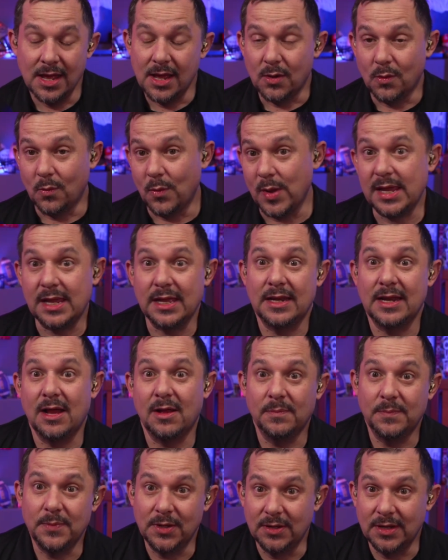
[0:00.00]
we can
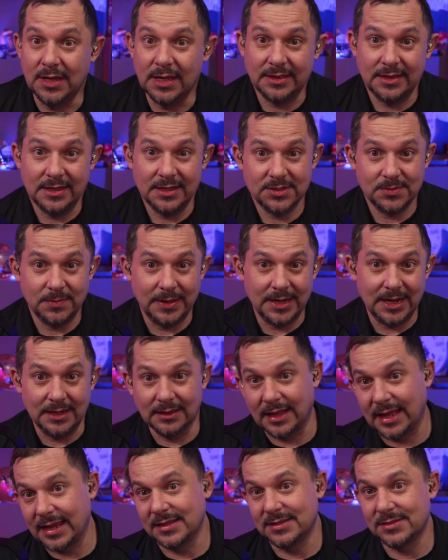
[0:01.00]
help you get this many
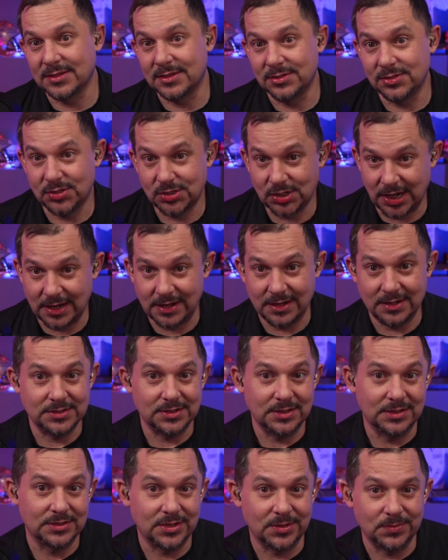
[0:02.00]
likes and shares
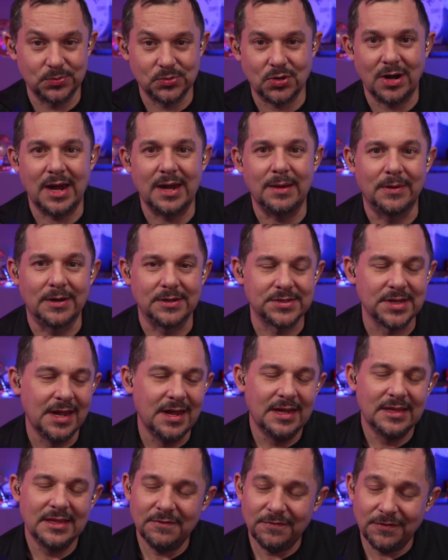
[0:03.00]
and subscribers,
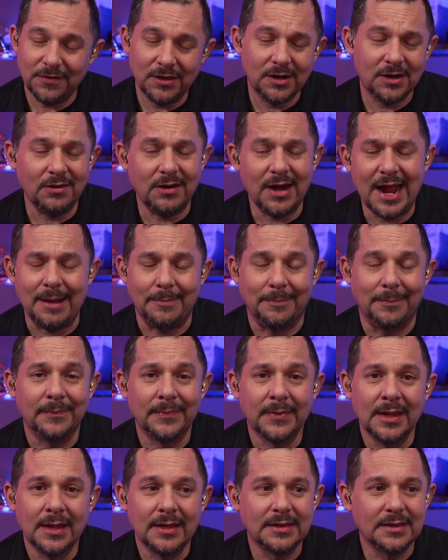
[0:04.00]
they're full of crap.
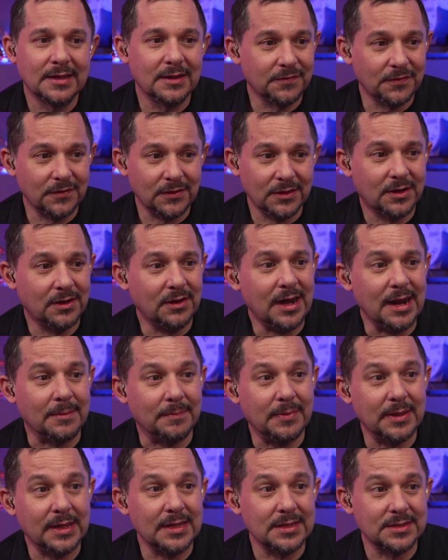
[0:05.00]
They're full of crap
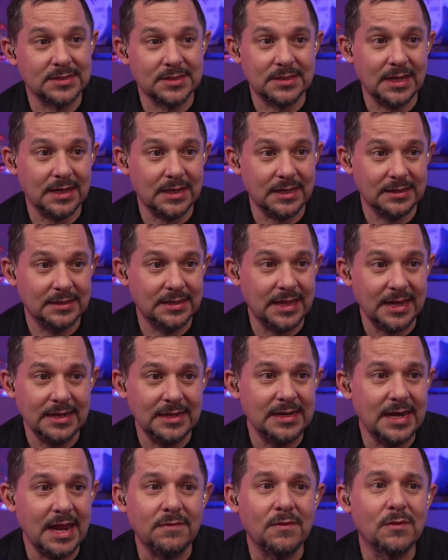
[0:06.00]
because they
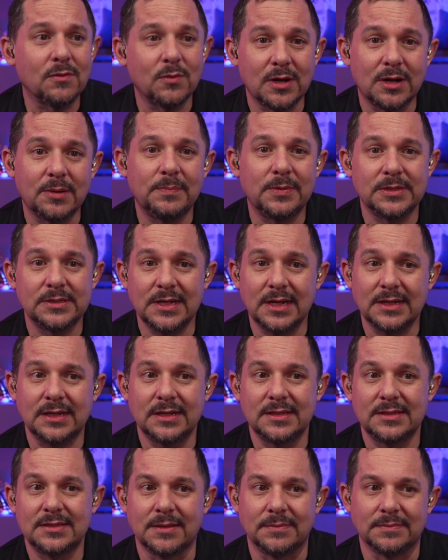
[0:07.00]
never would have
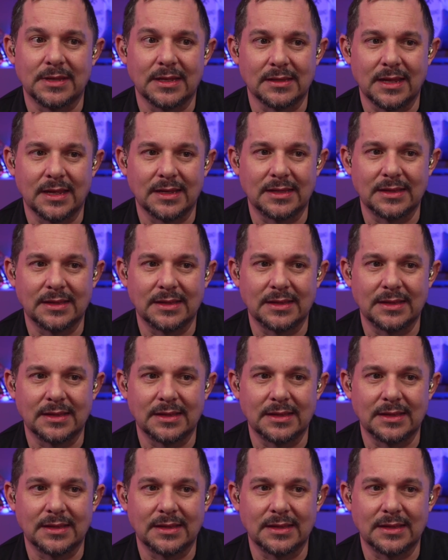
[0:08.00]
predicted something like